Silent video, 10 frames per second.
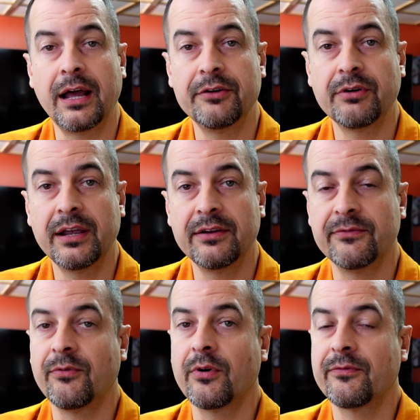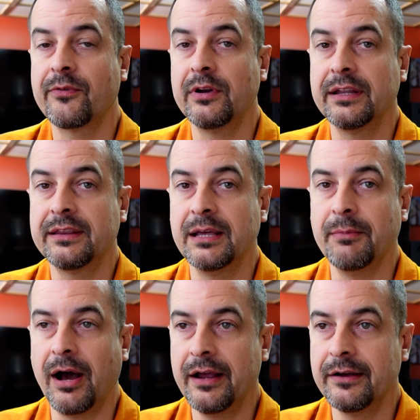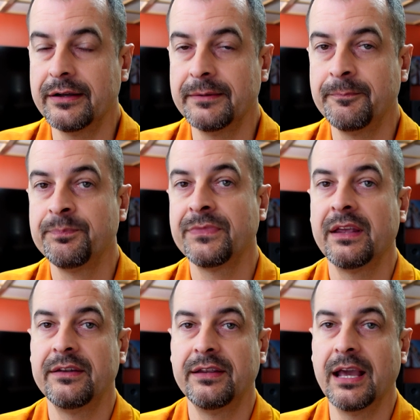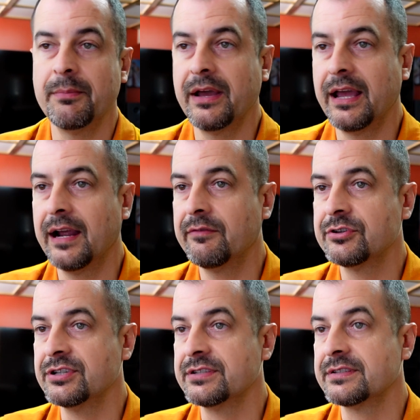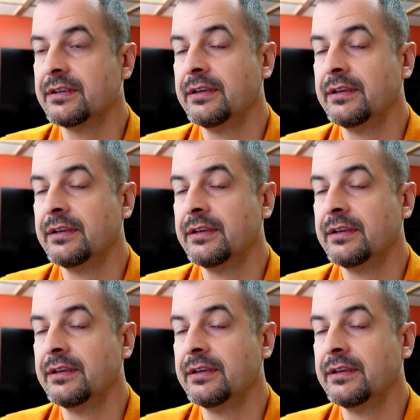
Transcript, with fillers: hydride and 4 for lithium-ion to get my averages.